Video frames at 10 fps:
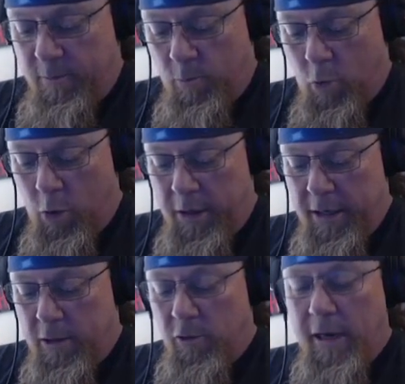war
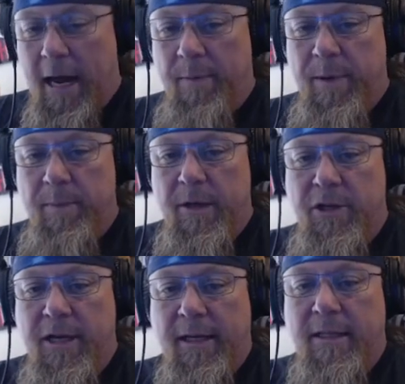nickel happy, but
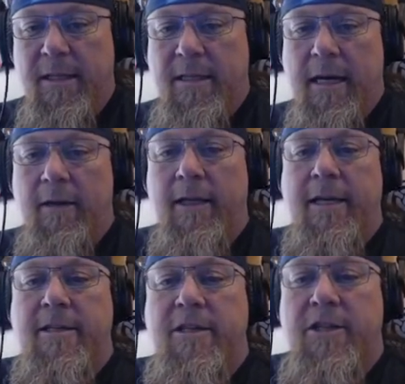check this out,
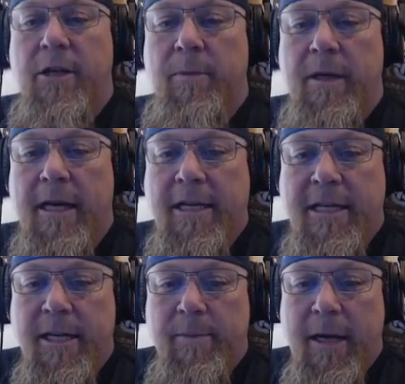ladies and gentlemen. I
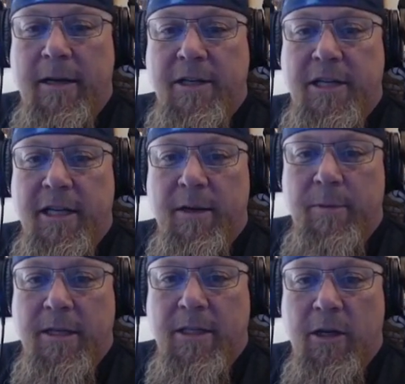did manage to get
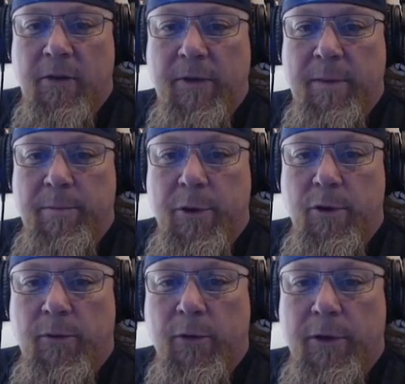myself a
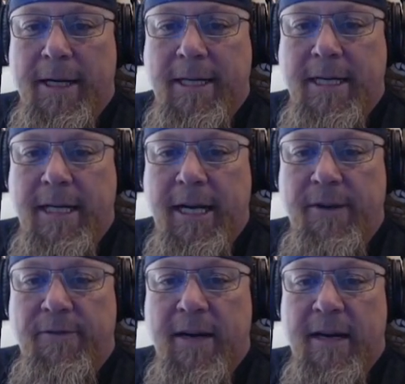beautiful
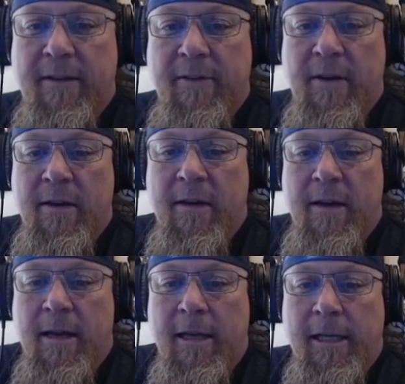1985
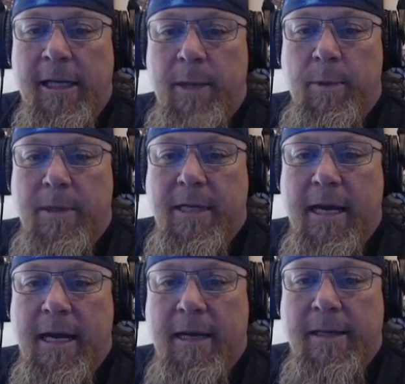
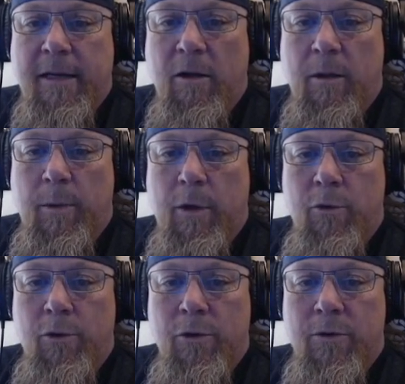Libertad. They call them a
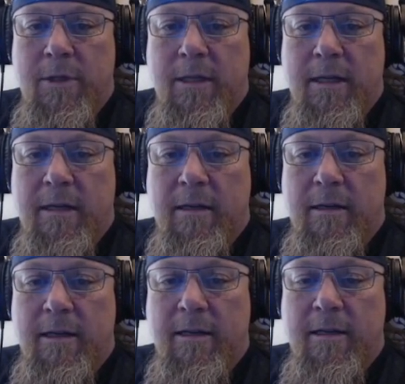Unonza
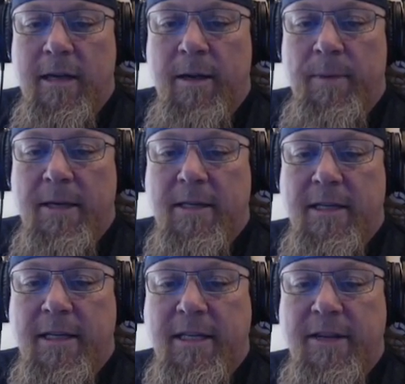
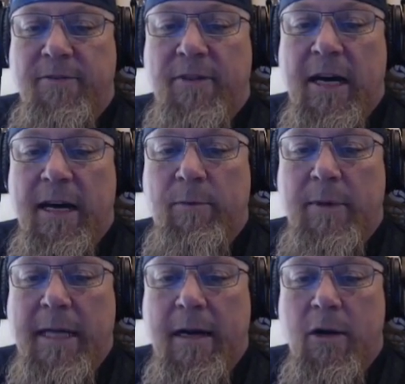MS65
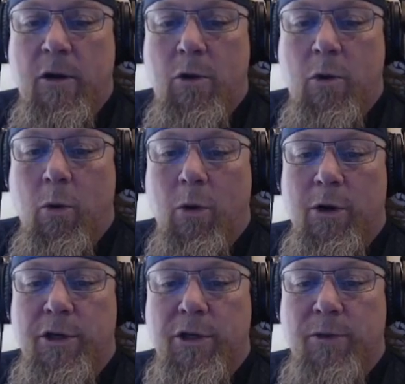with that
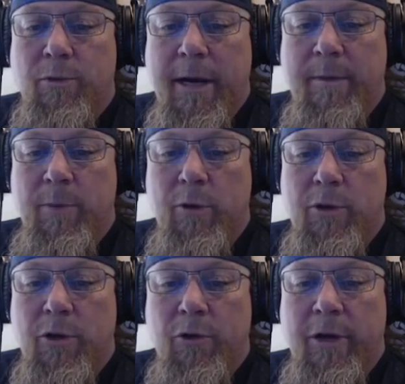gorgeous rainbow
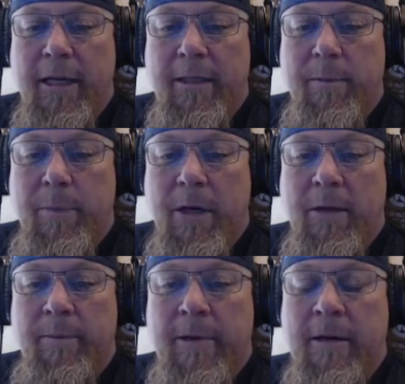toning at the
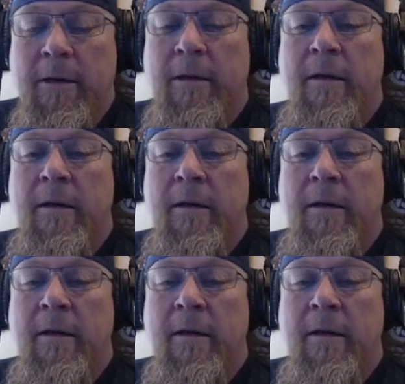bottom there.